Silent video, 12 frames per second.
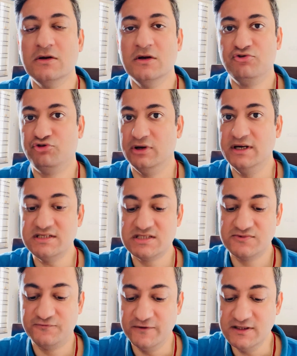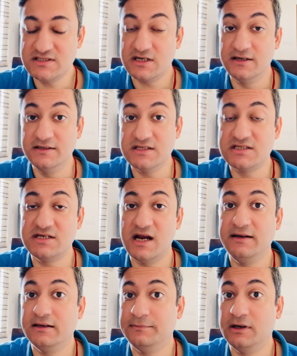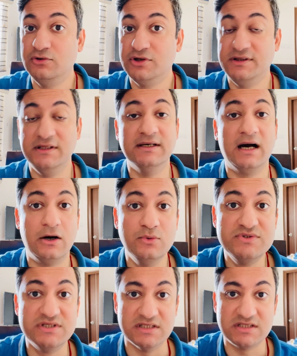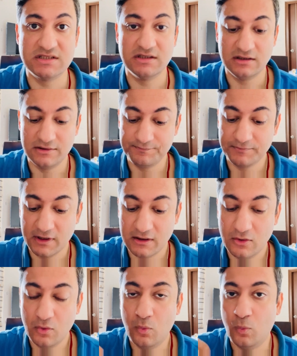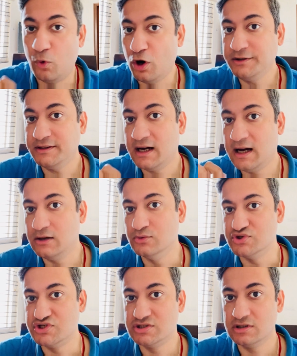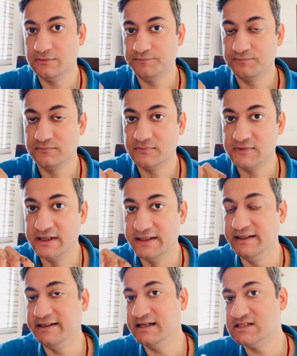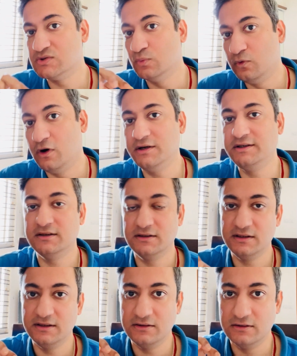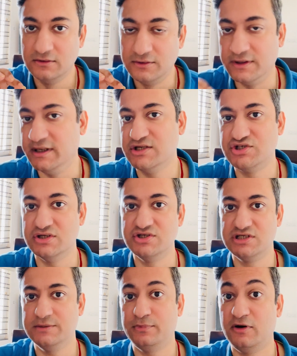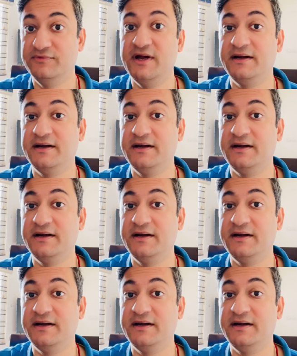So let's first understand about the houses. What house indicates what relationship of that